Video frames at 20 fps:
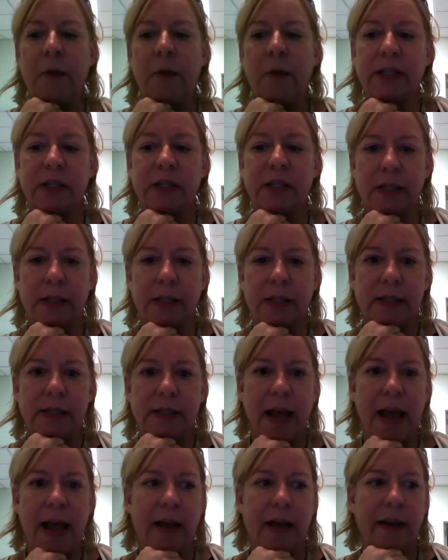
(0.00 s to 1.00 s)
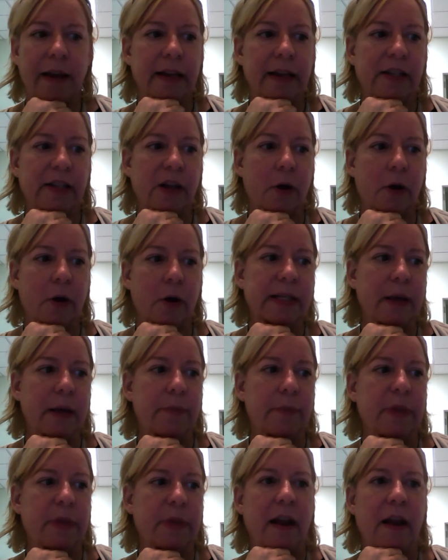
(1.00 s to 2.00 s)
questions, and it's always
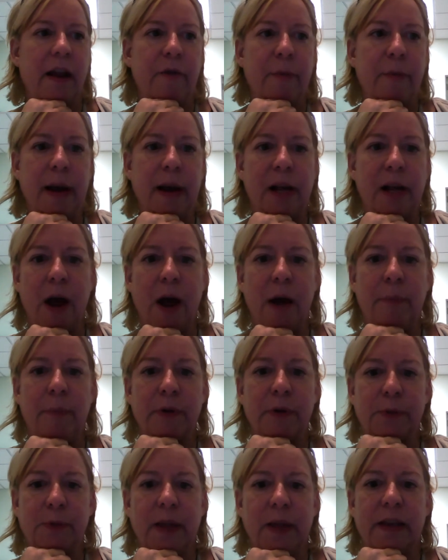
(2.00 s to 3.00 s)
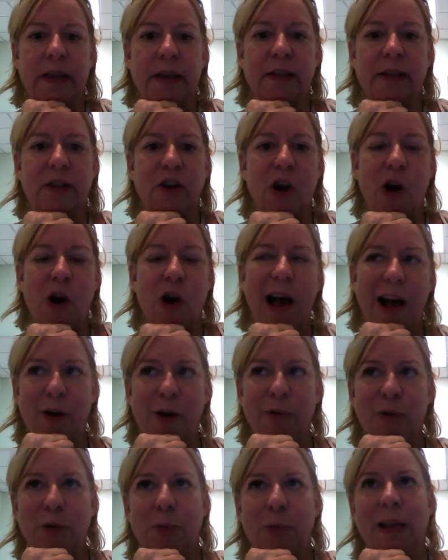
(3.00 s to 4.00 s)
something that everybody grapples with is,
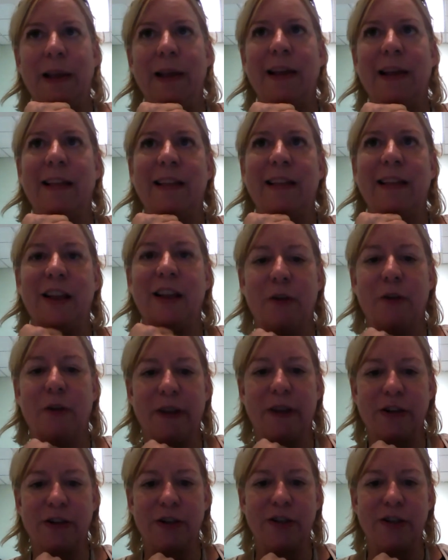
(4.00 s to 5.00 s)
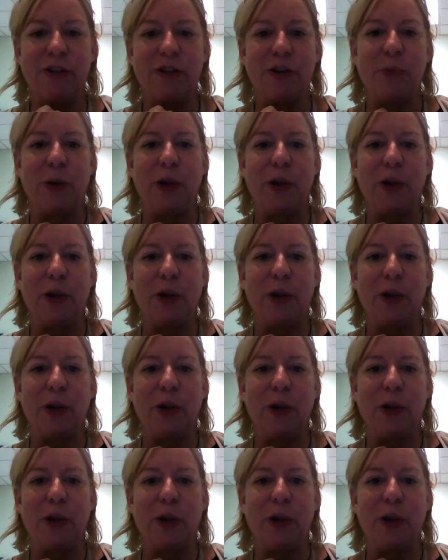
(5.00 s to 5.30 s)
how do we get the interventions to